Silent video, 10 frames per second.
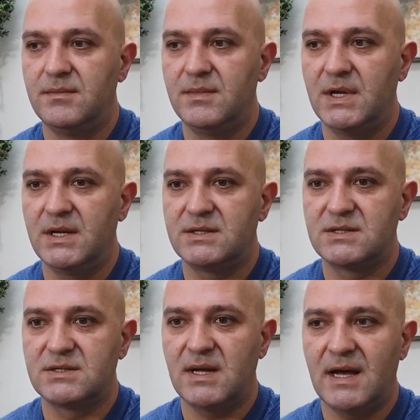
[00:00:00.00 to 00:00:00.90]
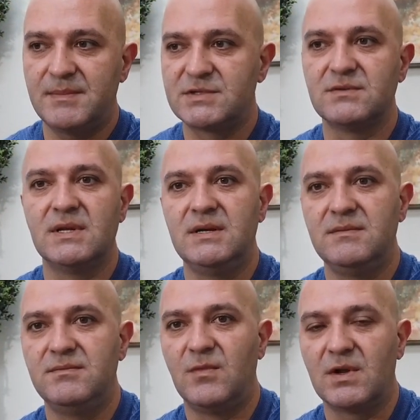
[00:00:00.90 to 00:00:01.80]
It's
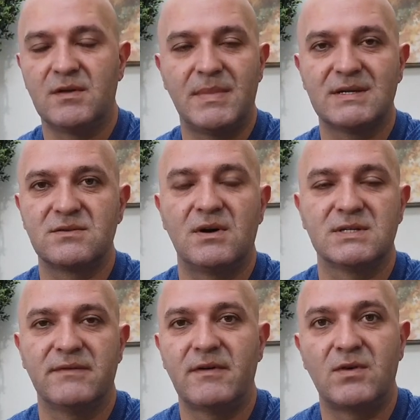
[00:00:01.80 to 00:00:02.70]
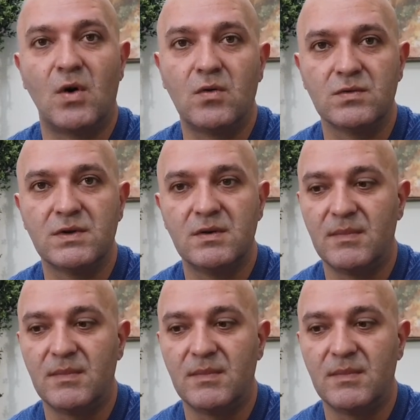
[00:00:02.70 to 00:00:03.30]
absolutely one of the best cars I've ever owned.